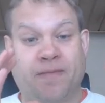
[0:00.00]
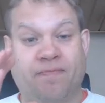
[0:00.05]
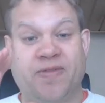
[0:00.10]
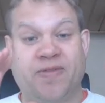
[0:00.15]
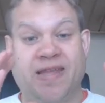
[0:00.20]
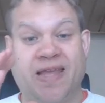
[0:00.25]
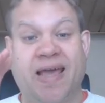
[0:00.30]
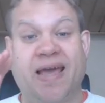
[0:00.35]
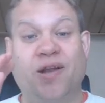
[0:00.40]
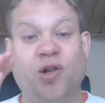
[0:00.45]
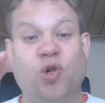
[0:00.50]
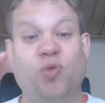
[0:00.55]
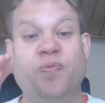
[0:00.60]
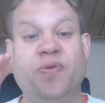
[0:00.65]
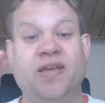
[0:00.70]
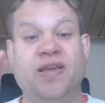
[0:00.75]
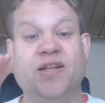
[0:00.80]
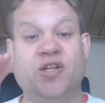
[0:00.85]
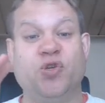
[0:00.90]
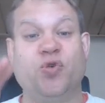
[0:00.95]
the
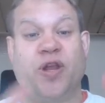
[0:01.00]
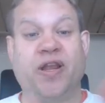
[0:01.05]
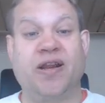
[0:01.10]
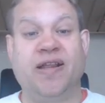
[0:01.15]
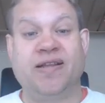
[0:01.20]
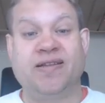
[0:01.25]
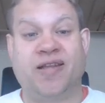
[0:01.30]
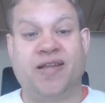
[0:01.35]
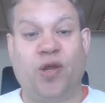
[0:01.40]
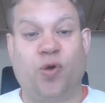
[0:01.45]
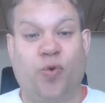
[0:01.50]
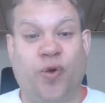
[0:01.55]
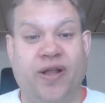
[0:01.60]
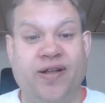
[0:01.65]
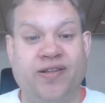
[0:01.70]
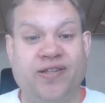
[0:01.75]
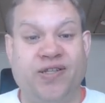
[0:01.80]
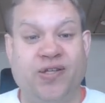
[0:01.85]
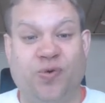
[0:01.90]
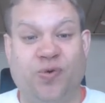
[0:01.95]
NLP trainings I
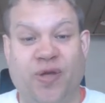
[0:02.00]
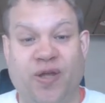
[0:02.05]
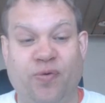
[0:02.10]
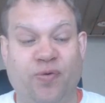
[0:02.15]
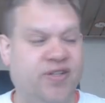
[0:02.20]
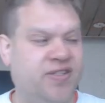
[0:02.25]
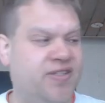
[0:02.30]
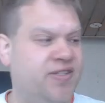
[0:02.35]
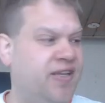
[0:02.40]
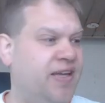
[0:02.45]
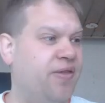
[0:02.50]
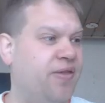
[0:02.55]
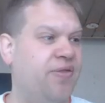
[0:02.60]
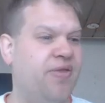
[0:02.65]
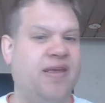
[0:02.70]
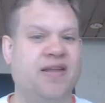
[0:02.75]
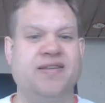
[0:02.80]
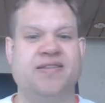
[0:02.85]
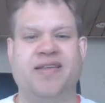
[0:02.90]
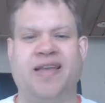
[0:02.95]
went to, it would say
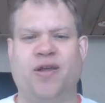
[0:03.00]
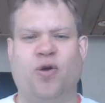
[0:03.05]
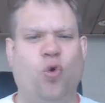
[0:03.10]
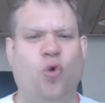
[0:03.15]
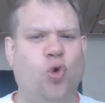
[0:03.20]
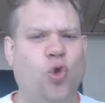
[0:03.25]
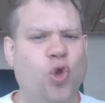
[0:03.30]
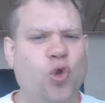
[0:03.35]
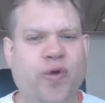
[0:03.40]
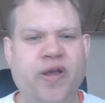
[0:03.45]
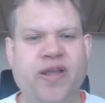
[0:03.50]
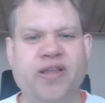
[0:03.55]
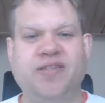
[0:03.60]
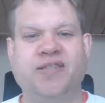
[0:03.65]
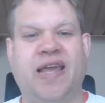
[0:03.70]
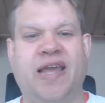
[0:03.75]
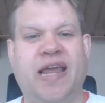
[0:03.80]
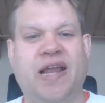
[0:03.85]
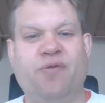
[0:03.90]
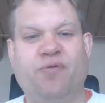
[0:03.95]
things like always
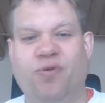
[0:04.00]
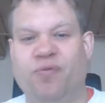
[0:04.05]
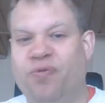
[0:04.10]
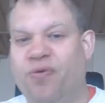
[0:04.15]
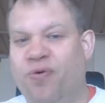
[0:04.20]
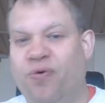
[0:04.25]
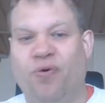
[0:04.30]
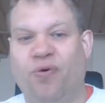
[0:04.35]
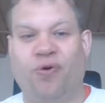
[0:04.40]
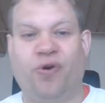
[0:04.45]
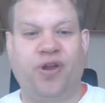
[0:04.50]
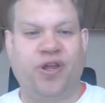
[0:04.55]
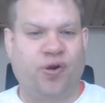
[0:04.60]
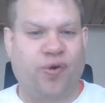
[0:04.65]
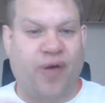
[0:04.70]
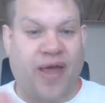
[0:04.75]
gain rapport,